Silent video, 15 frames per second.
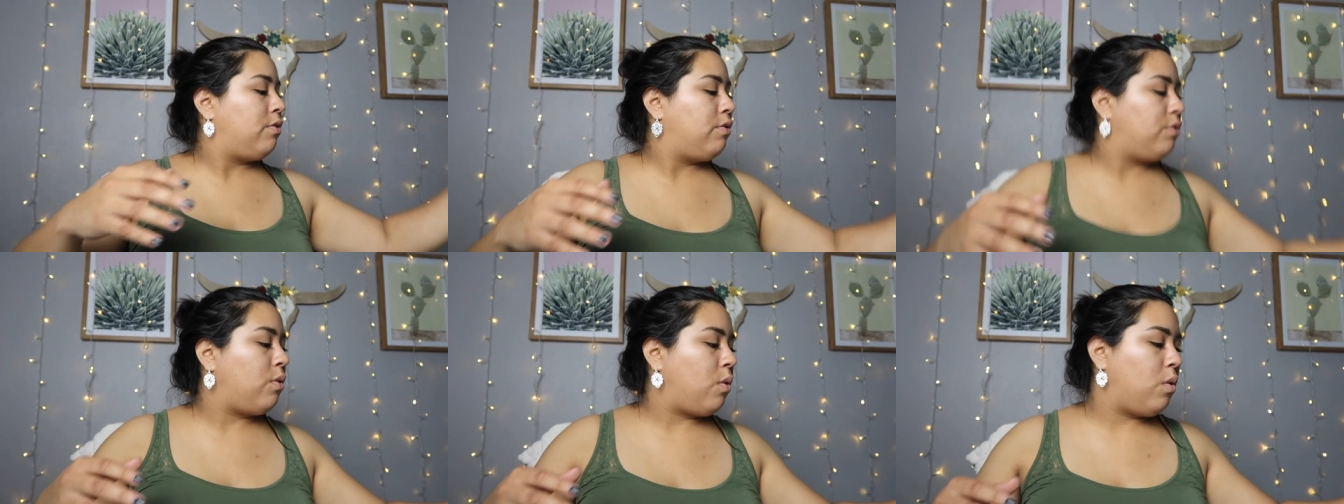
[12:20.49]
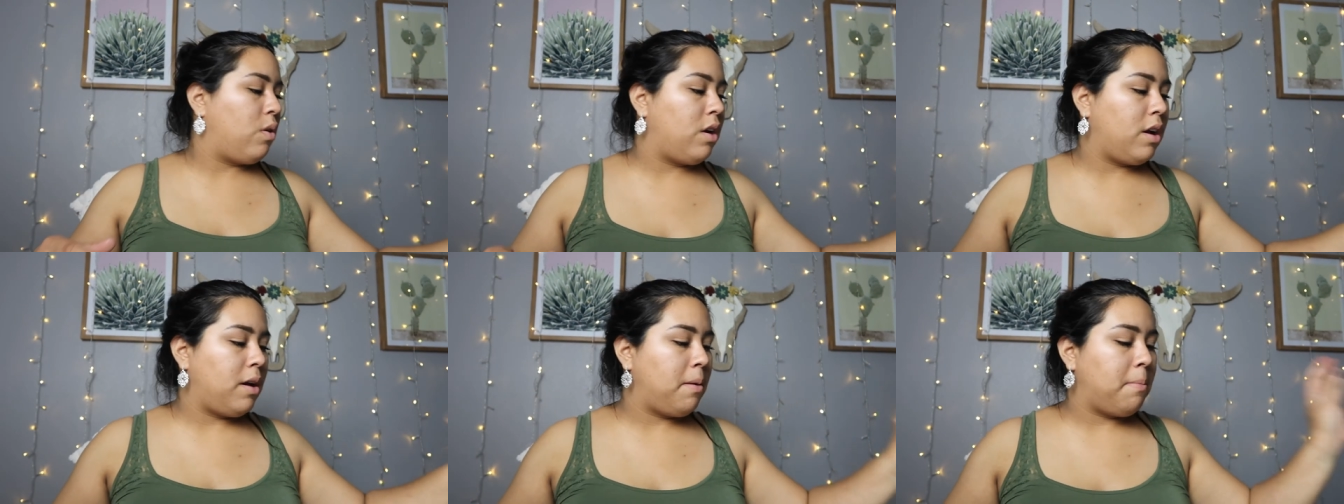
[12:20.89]

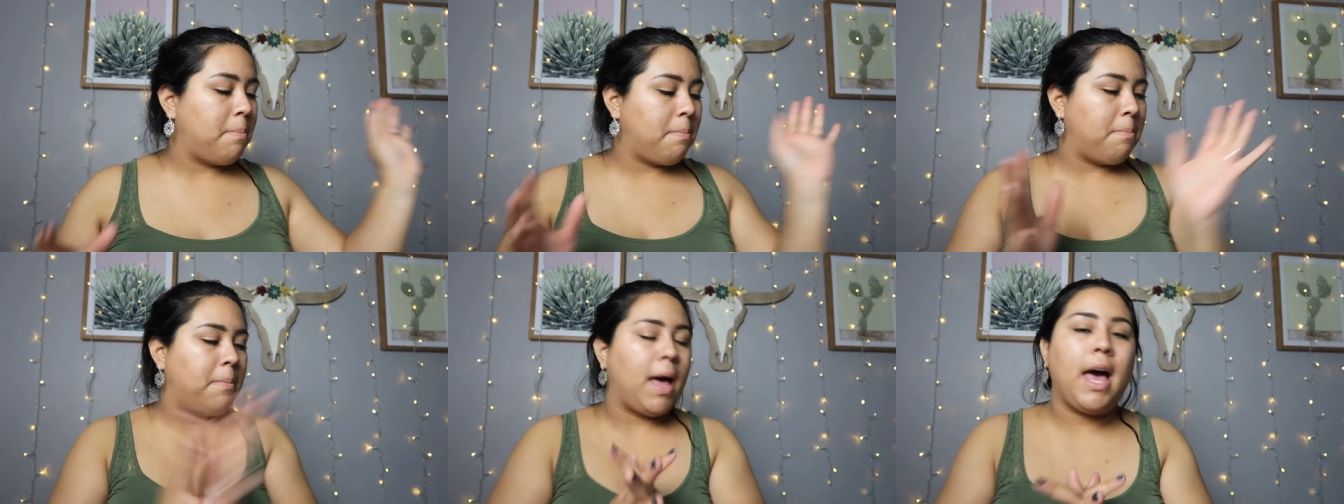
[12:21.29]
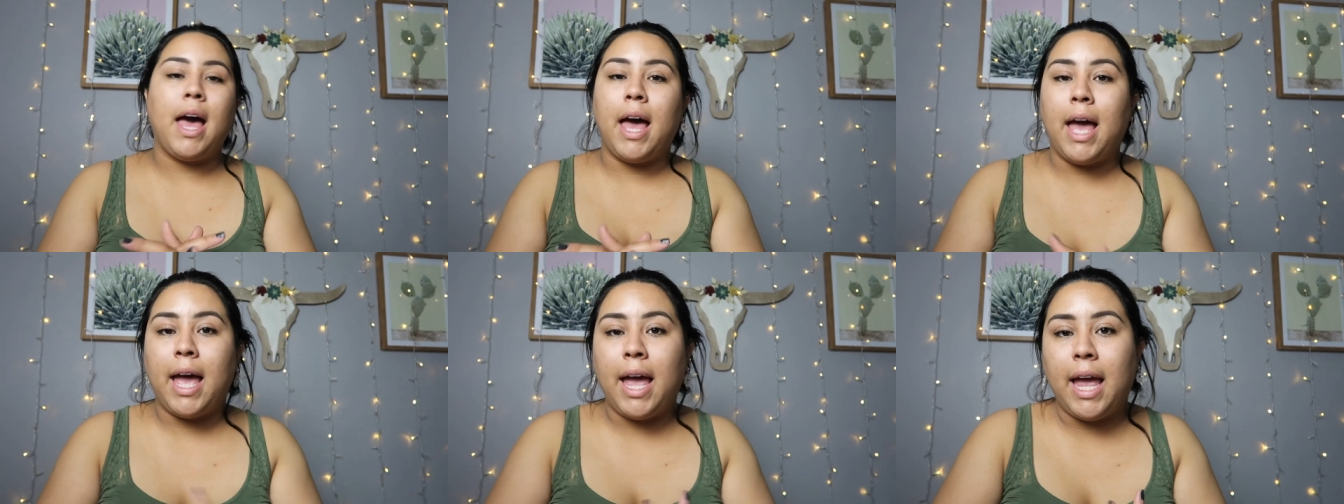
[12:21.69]
for
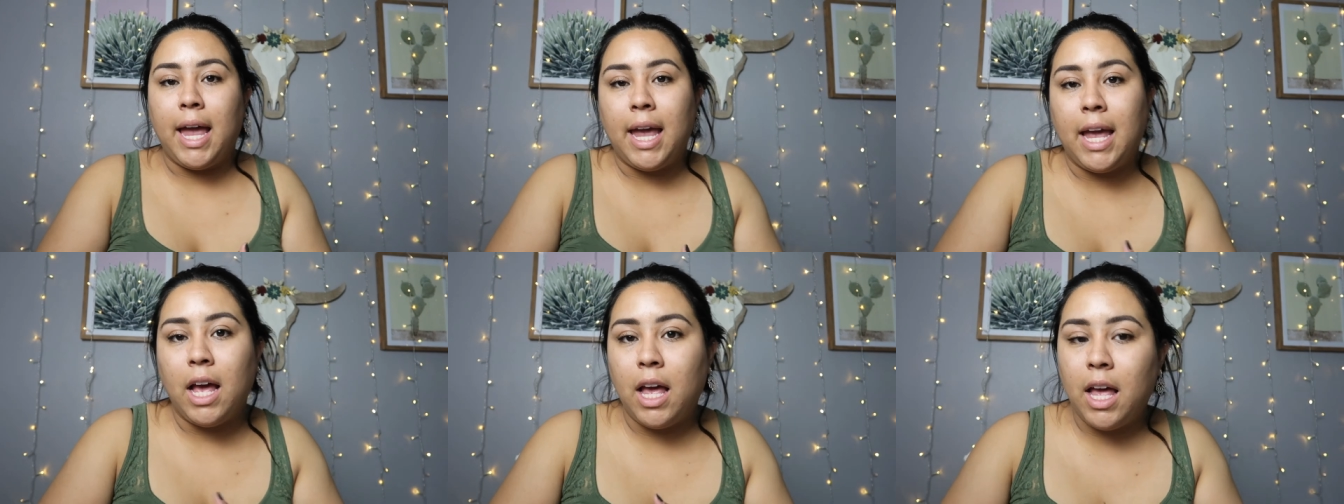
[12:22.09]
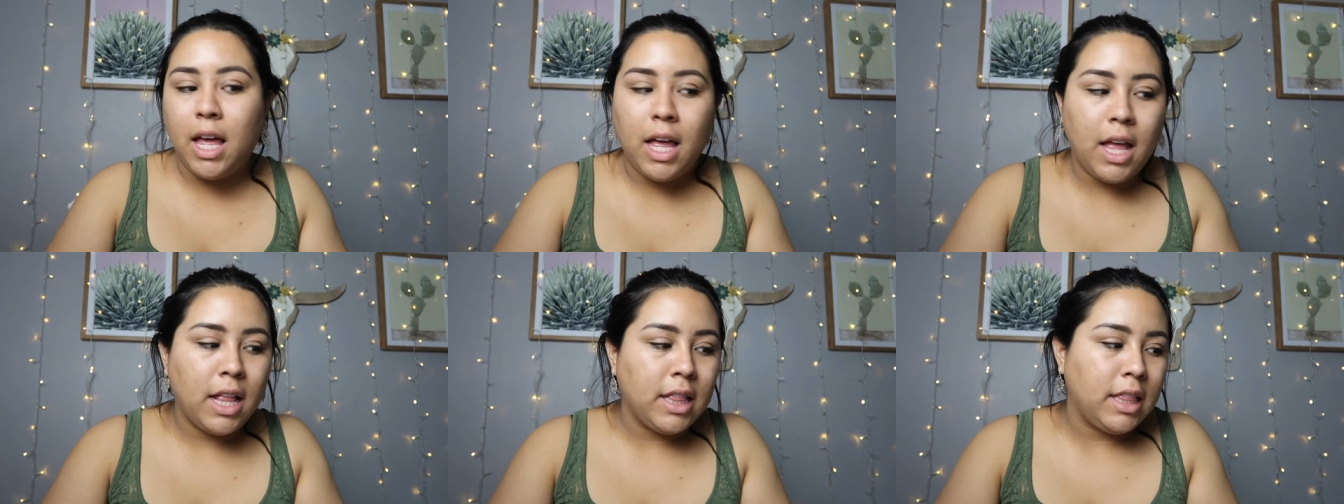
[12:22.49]
my
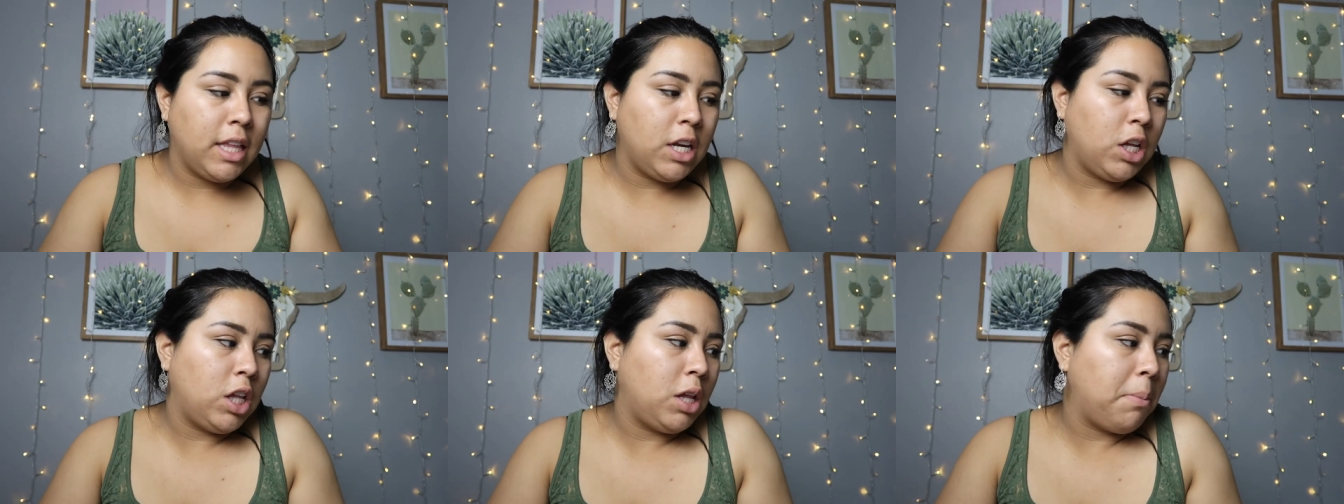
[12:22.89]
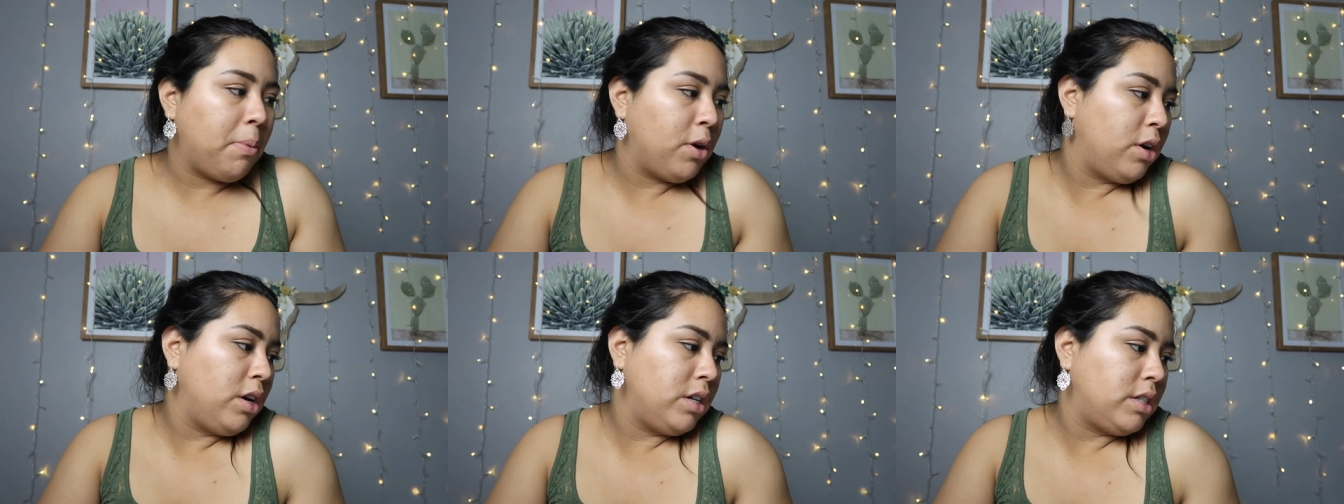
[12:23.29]
little
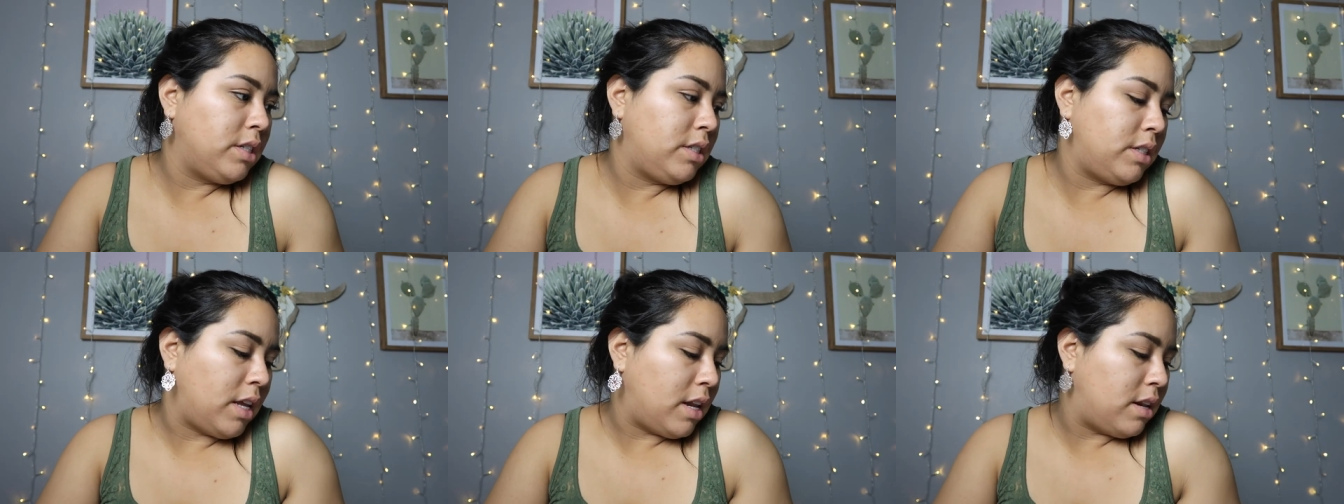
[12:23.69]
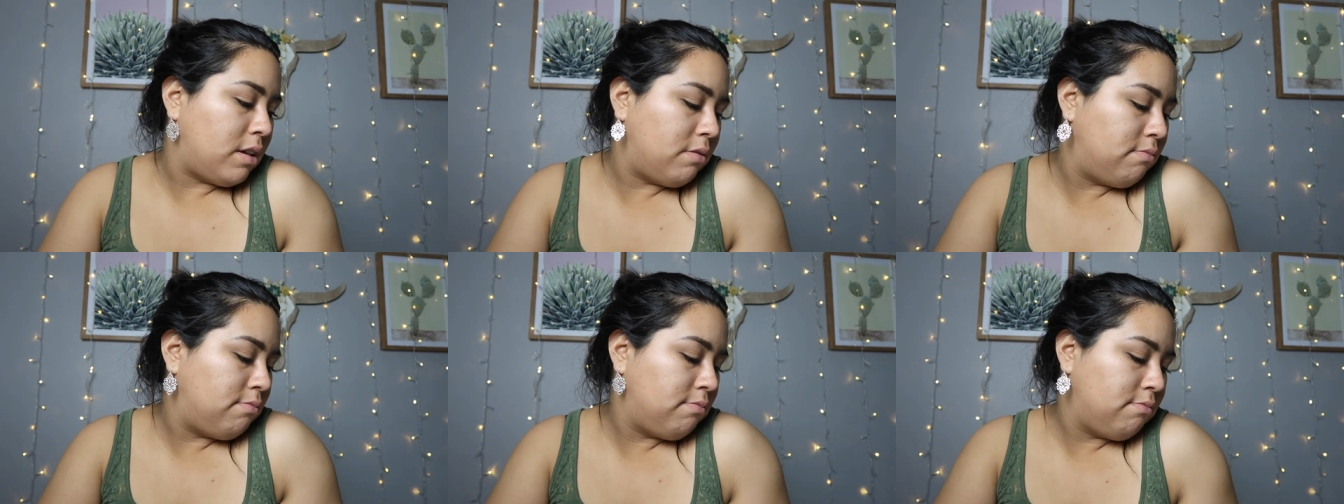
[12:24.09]
purse
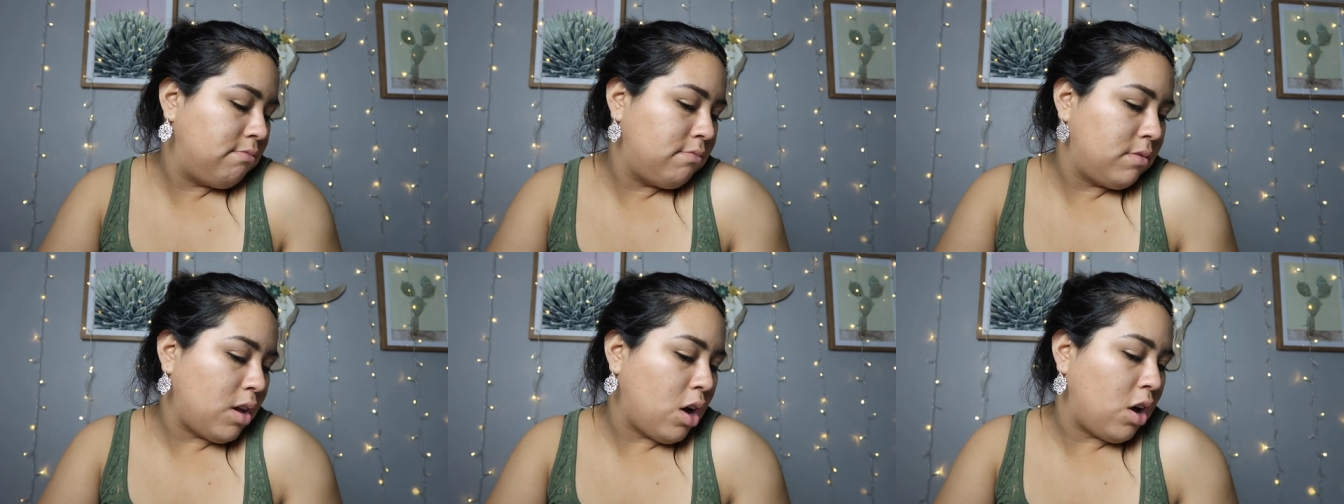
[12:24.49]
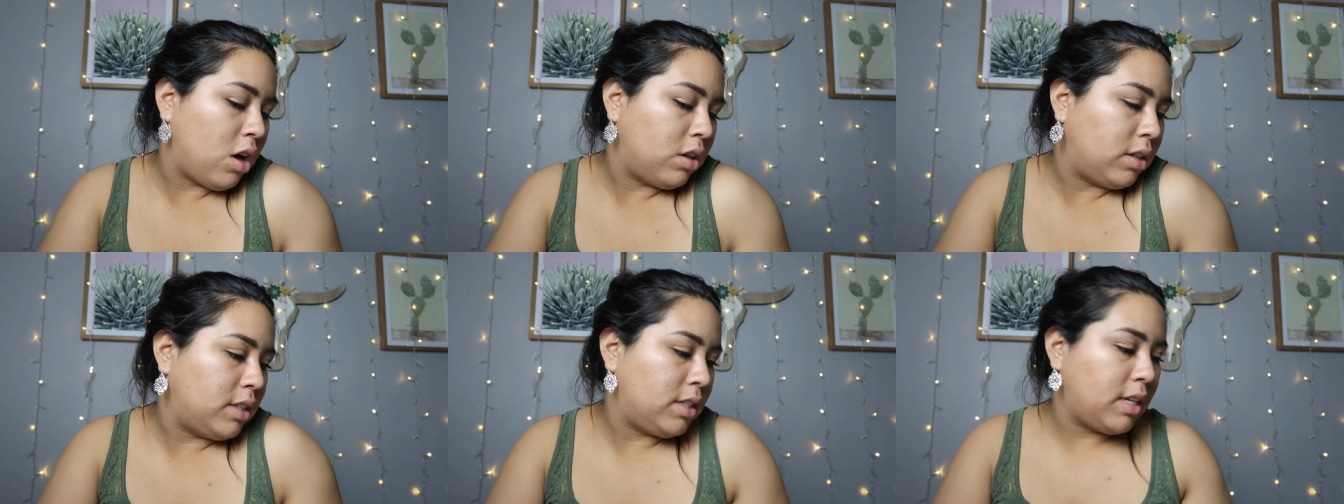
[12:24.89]
and
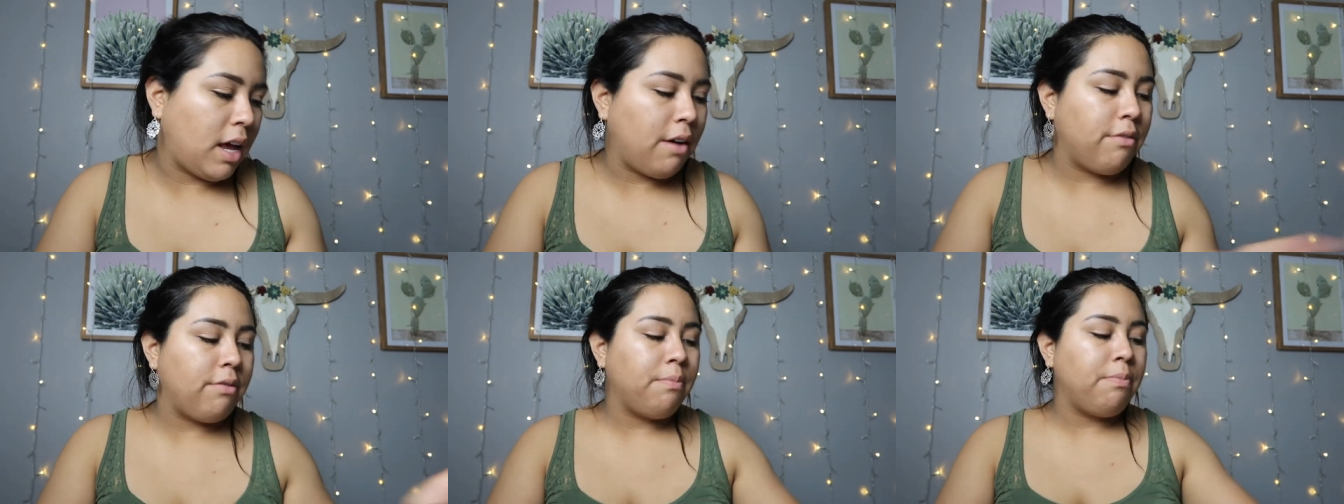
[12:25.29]
haul and stuff.